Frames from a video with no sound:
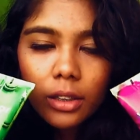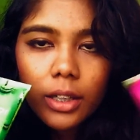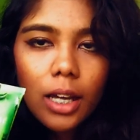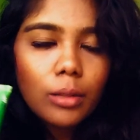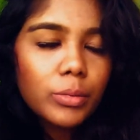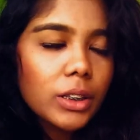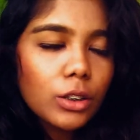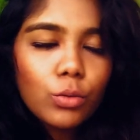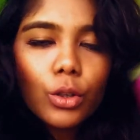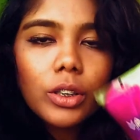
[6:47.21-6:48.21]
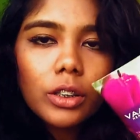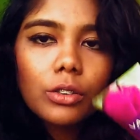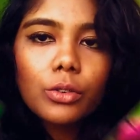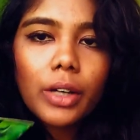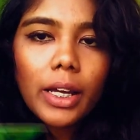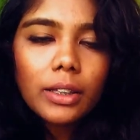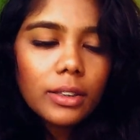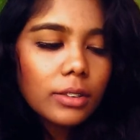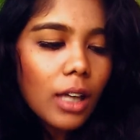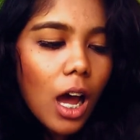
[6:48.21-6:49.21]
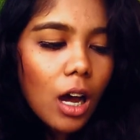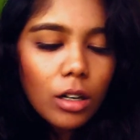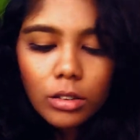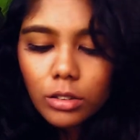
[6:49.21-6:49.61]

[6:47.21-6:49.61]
I just wanted to try this out.